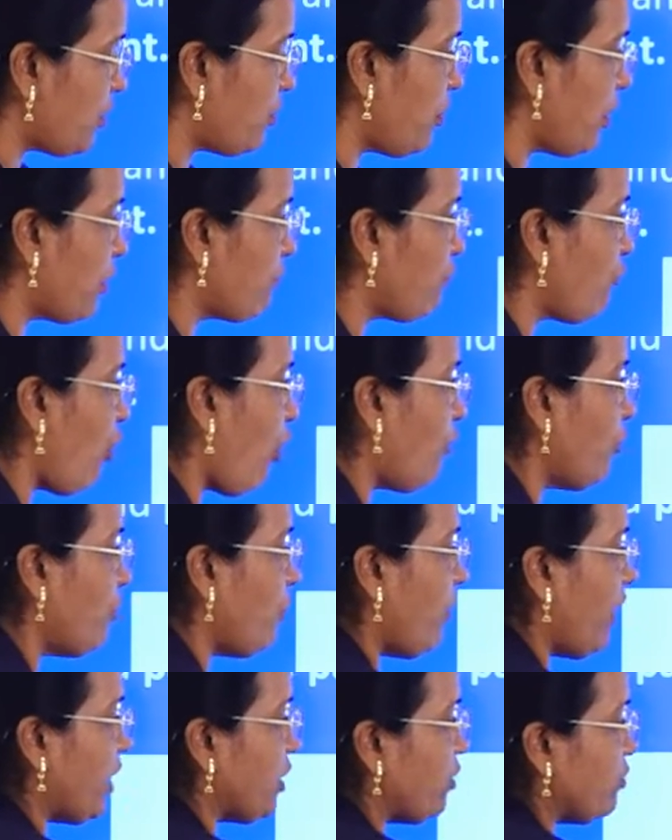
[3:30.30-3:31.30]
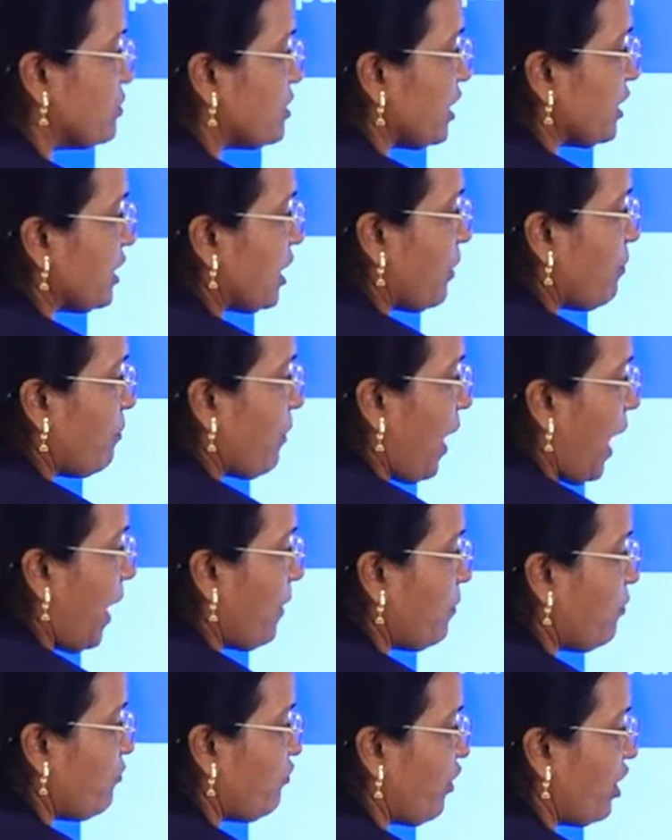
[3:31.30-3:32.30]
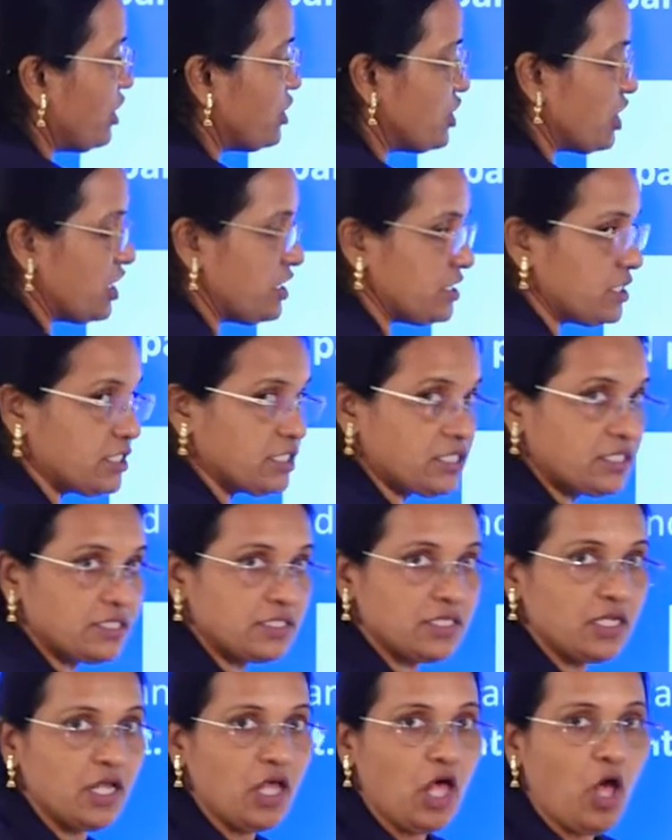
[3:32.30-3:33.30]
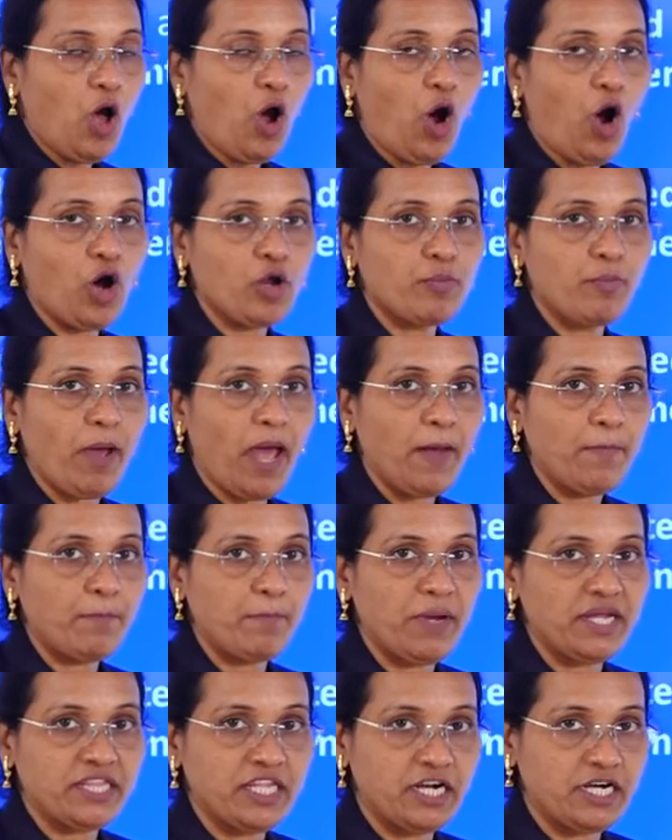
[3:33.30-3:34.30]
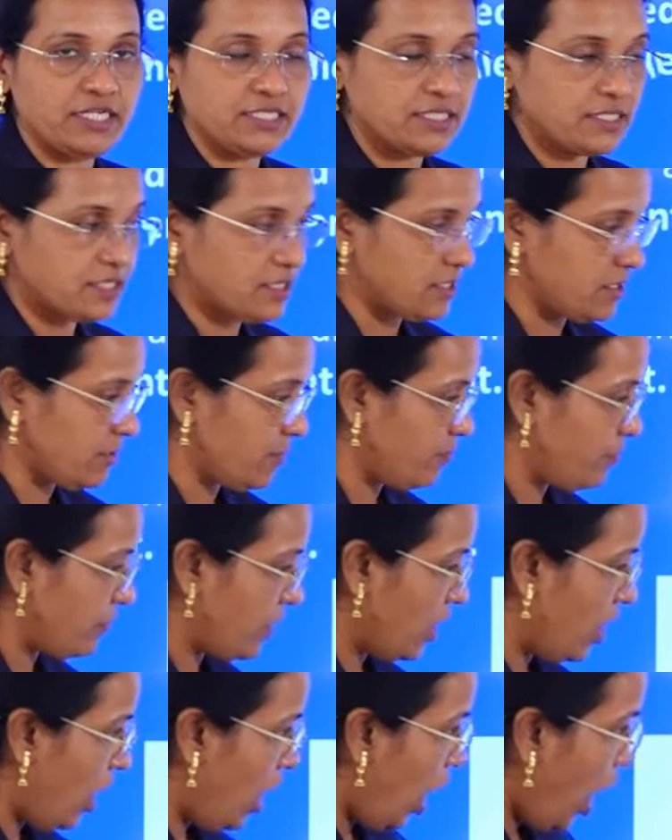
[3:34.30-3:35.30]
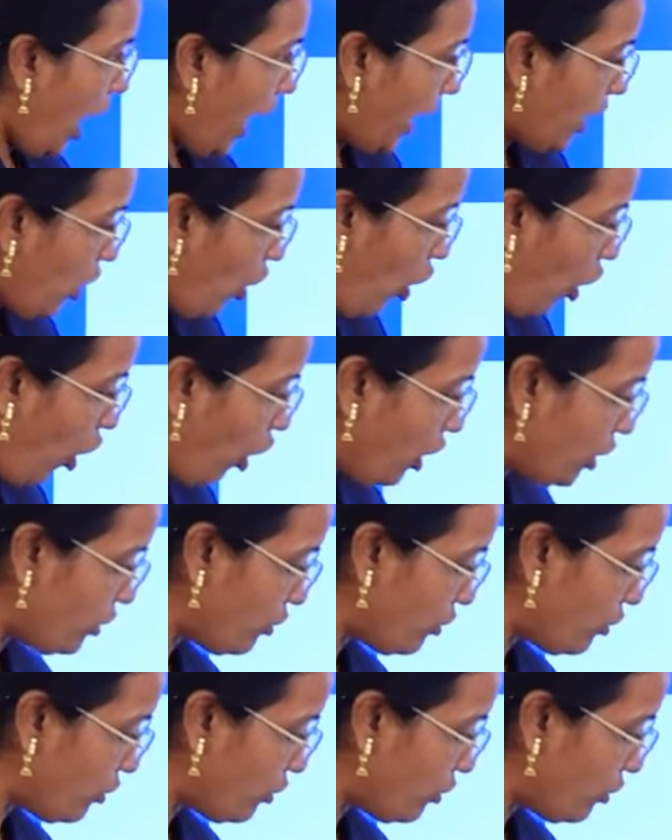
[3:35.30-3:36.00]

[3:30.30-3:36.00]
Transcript: performed by using the map functions or map methods, and all